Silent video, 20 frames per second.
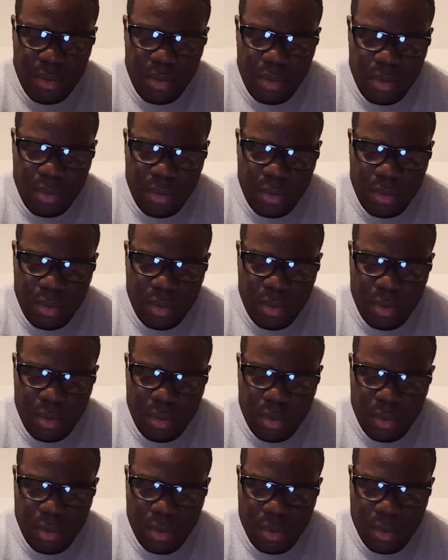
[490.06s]

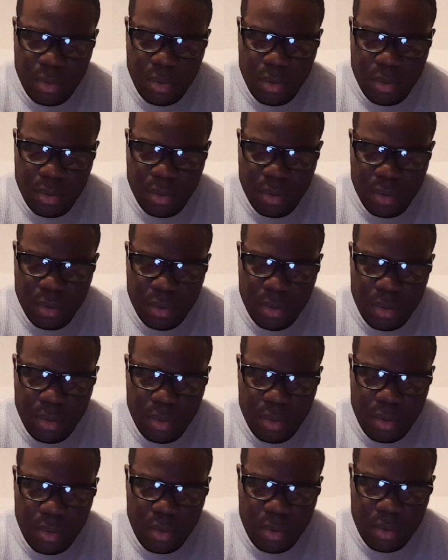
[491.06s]

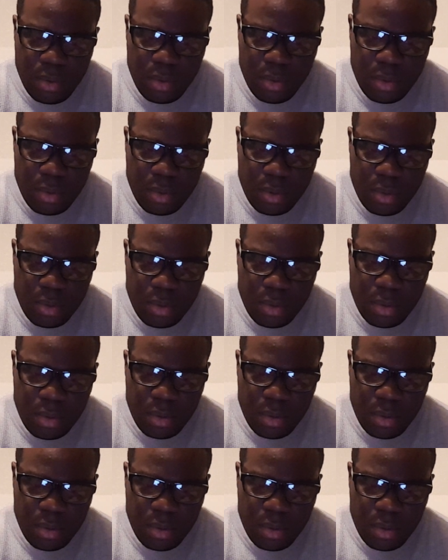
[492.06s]
Nothing is said.